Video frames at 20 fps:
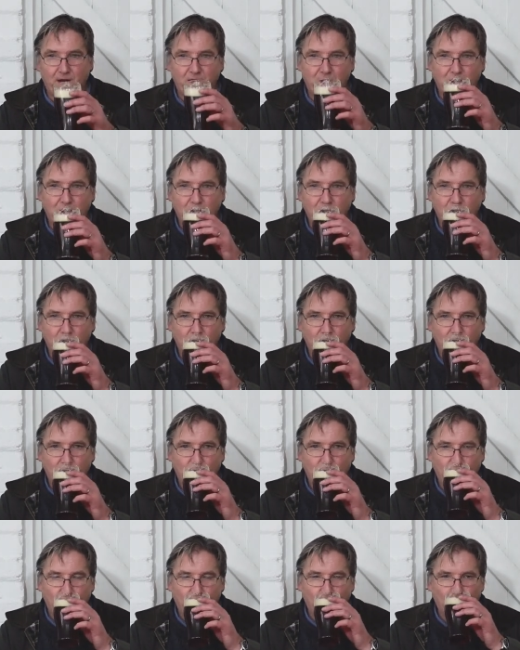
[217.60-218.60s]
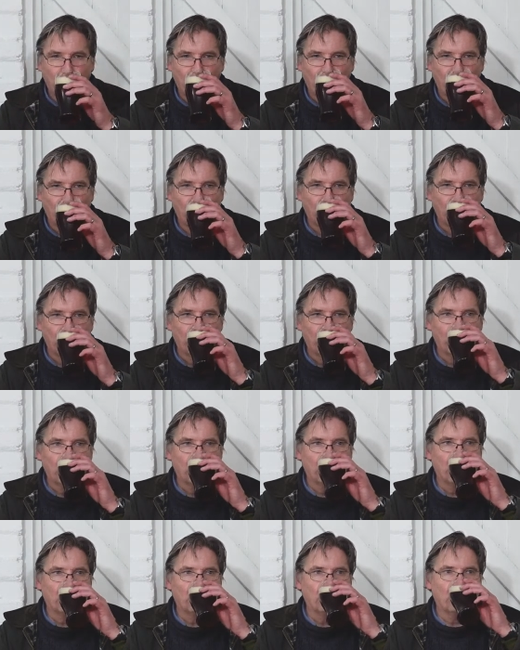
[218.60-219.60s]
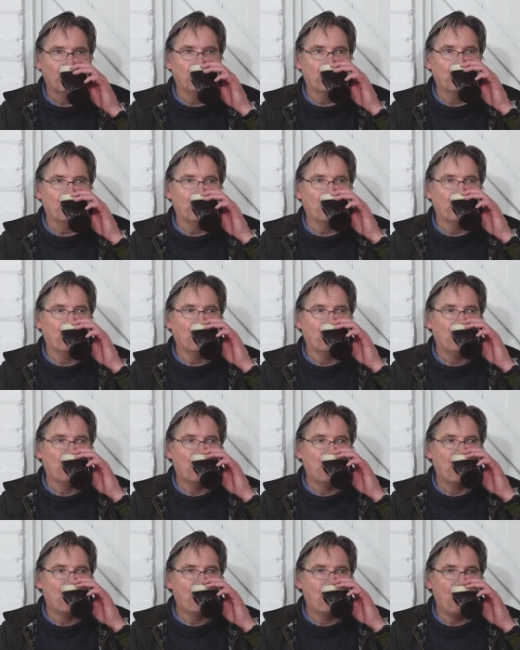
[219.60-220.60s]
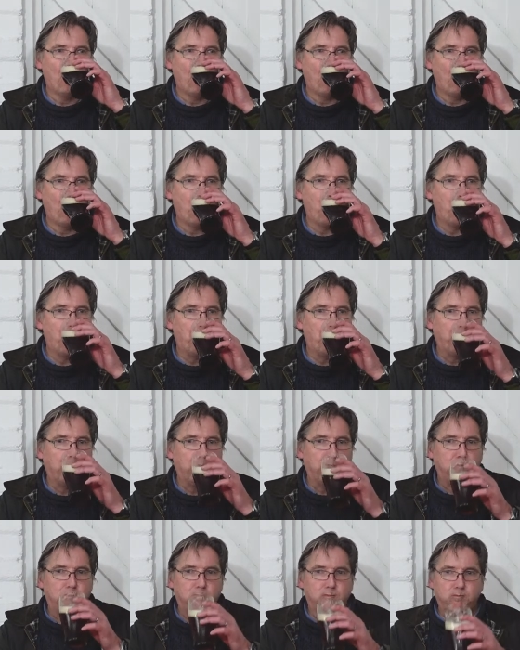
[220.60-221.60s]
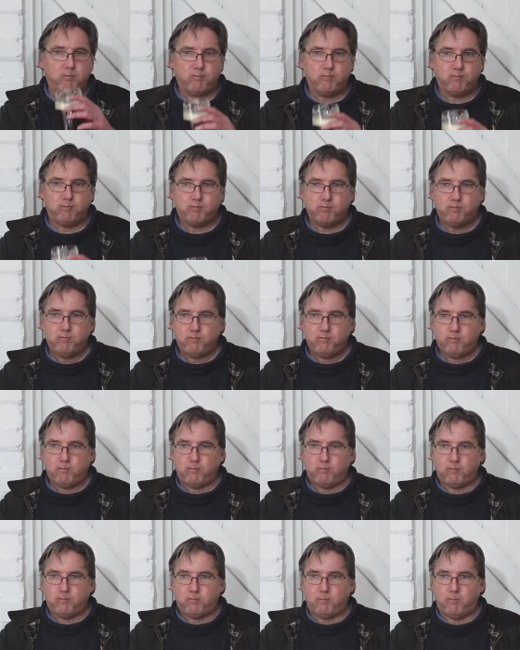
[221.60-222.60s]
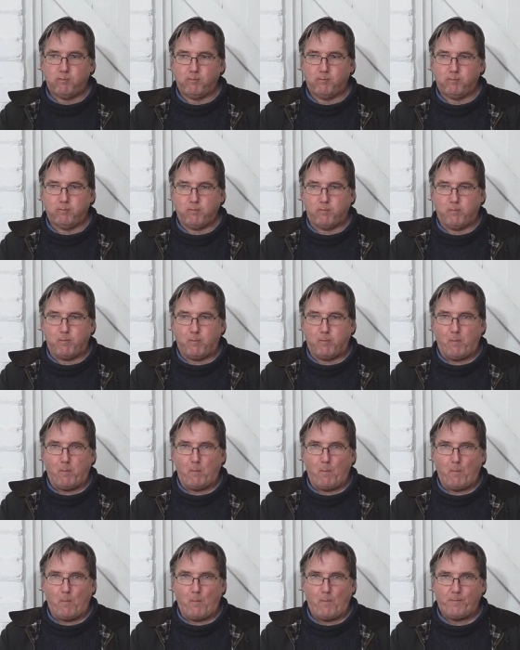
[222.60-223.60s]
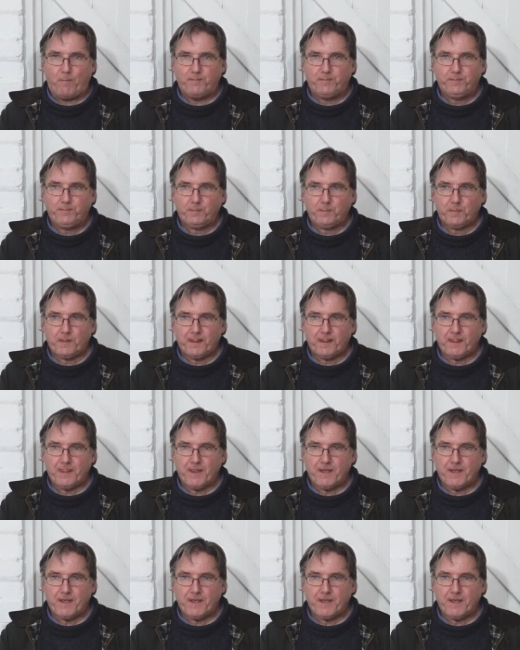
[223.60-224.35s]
Nothing is said.